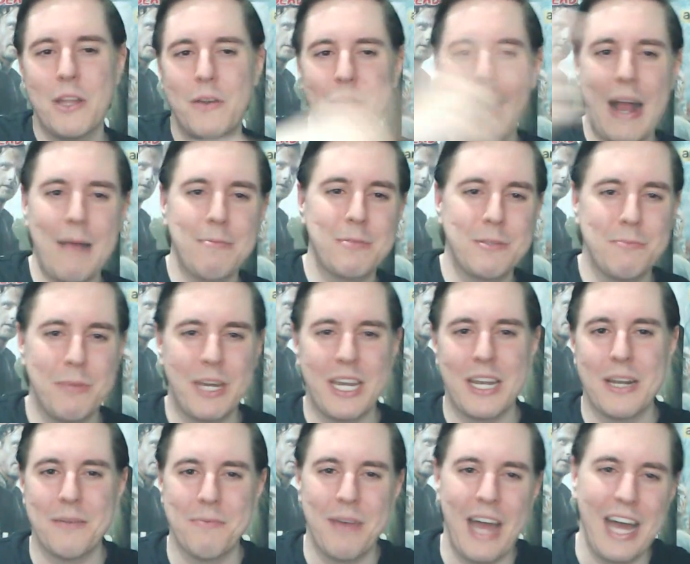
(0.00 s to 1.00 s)
He wraps
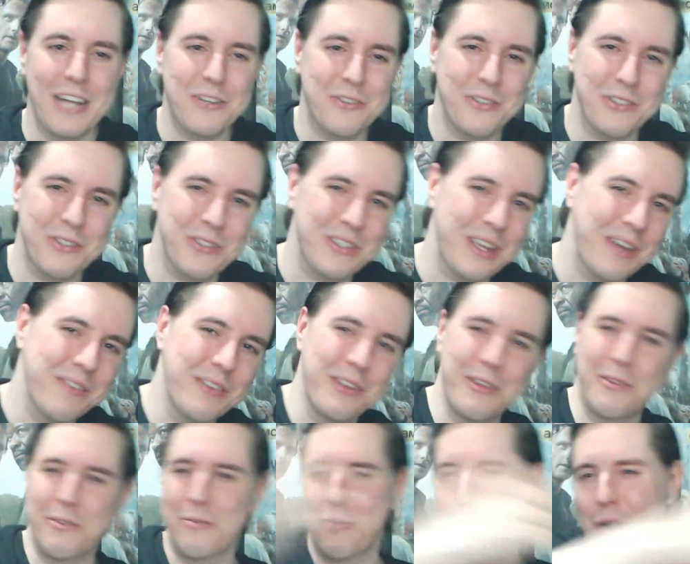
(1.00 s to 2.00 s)
somebody in a mattress or something
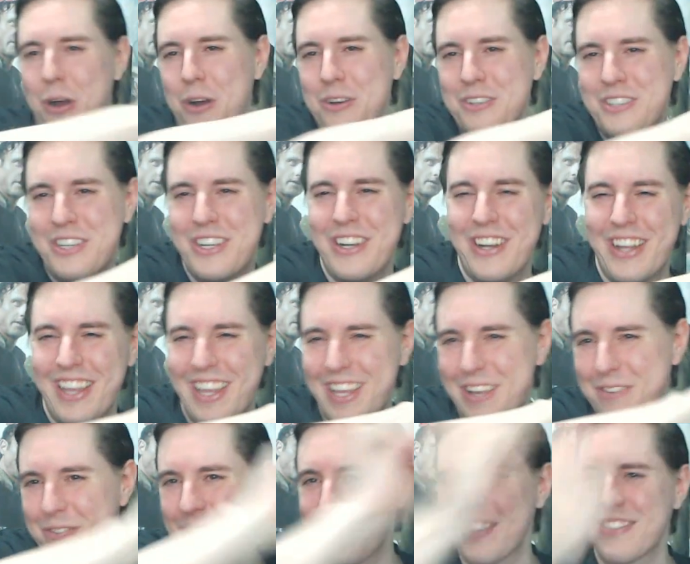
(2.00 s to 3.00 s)
and throws it.
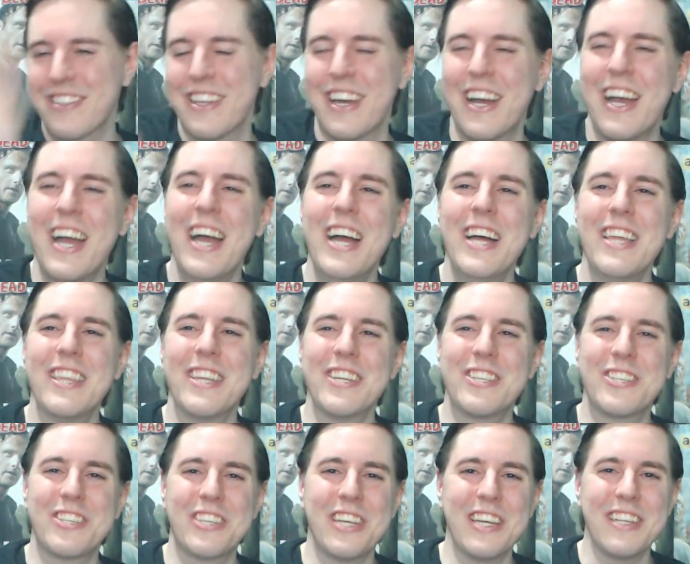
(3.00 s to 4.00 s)
He puts the
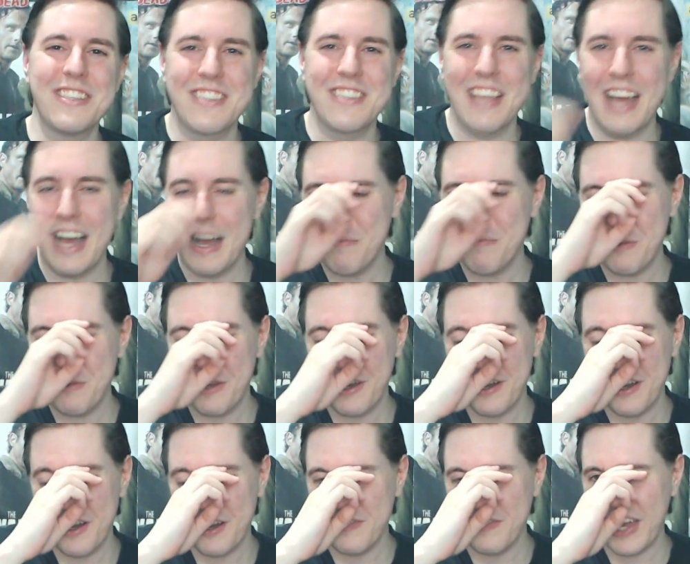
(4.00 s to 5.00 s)
sheets up.
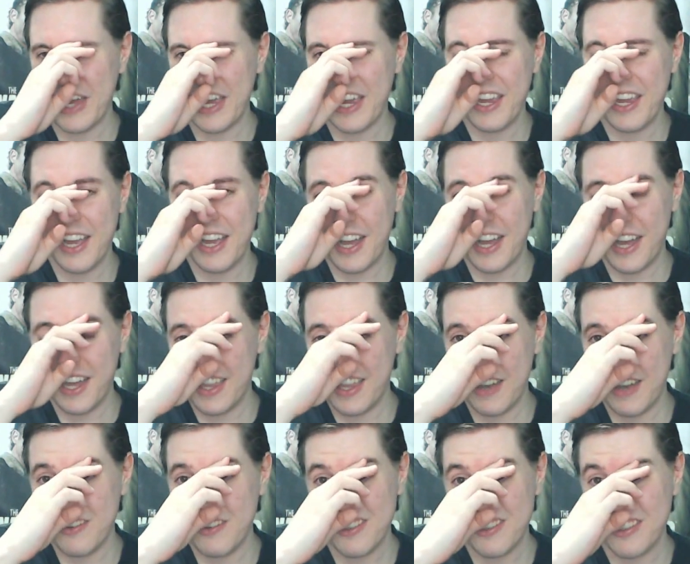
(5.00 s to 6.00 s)
Oh my god,
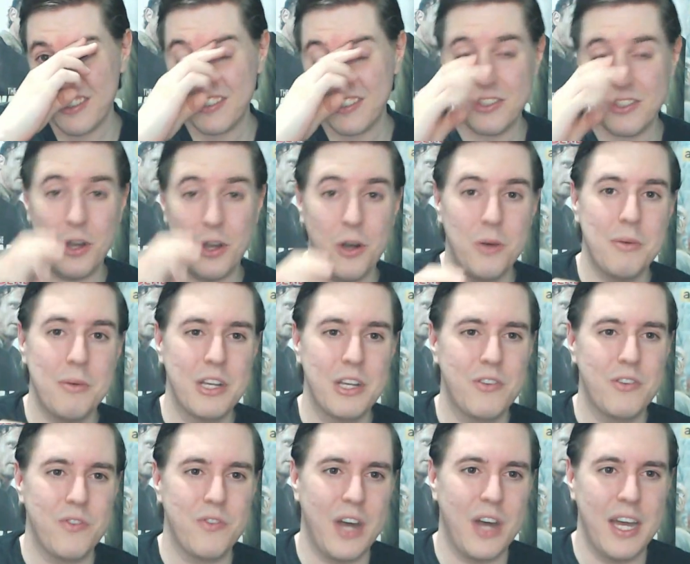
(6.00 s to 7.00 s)
that was just so
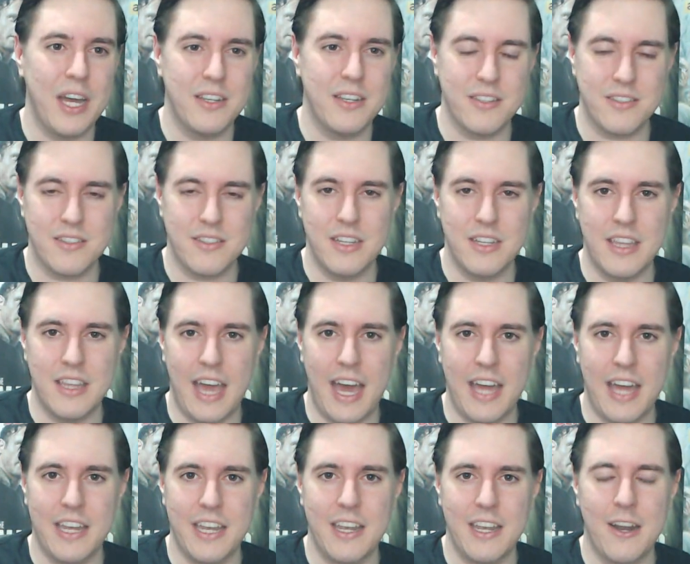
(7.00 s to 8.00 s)
much fun to see
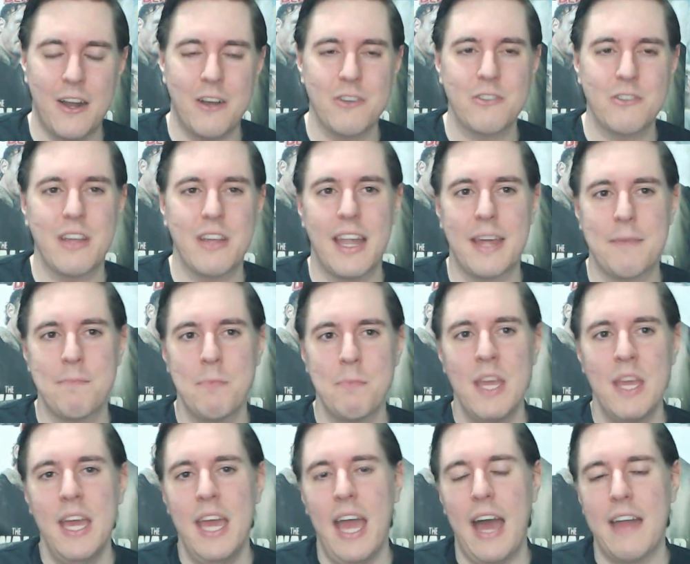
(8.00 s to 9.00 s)
that. And also, like,
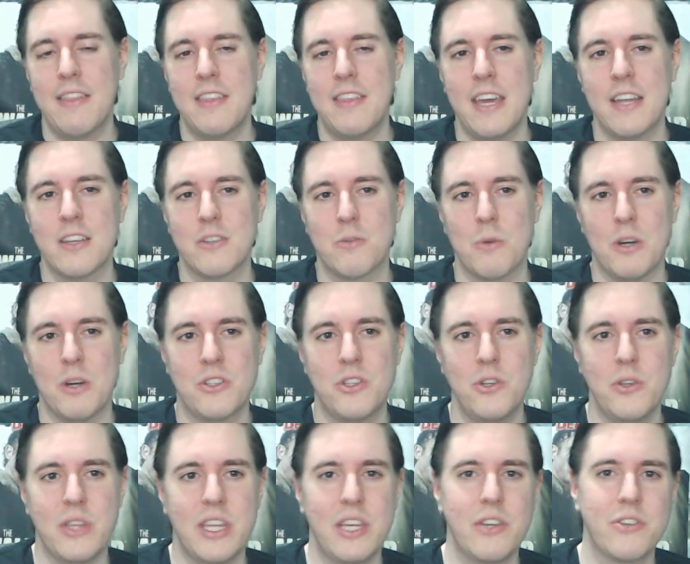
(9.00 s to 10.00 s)
at the end as well
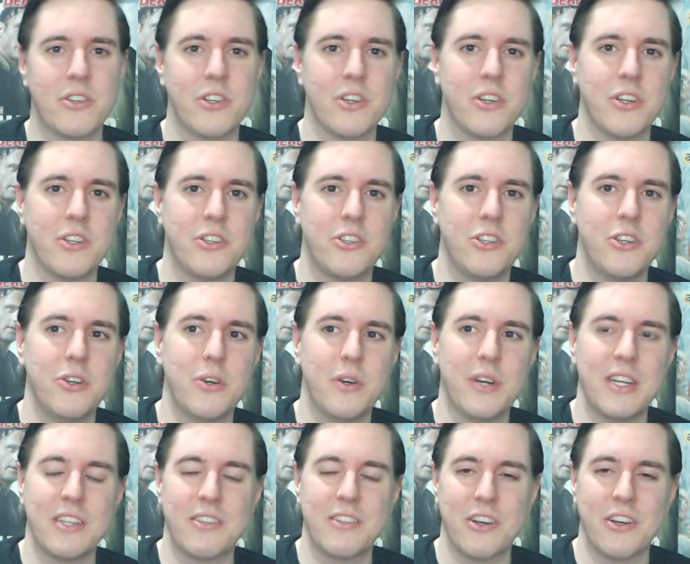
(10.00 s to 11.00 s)
too, they used it good too,
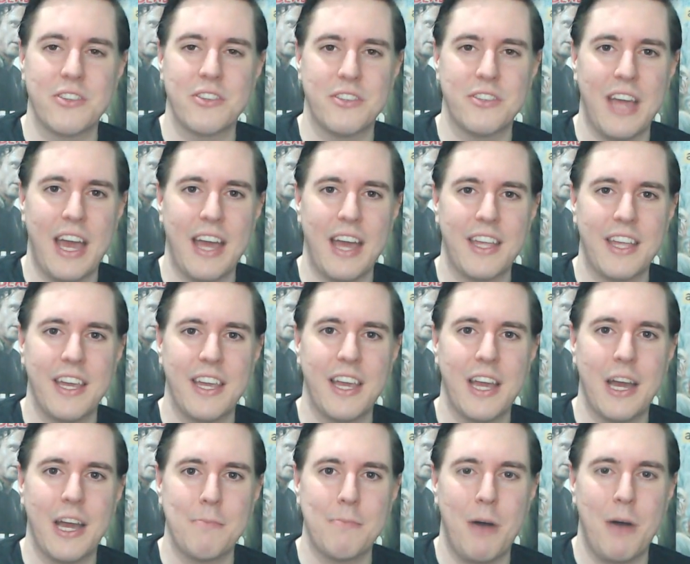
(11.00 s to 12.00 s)
and he starts
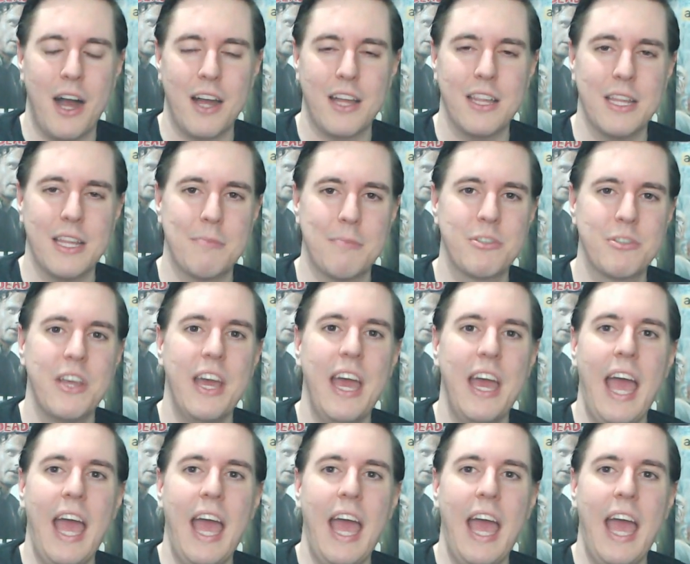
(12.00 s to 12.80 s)
attacking Apocalypse.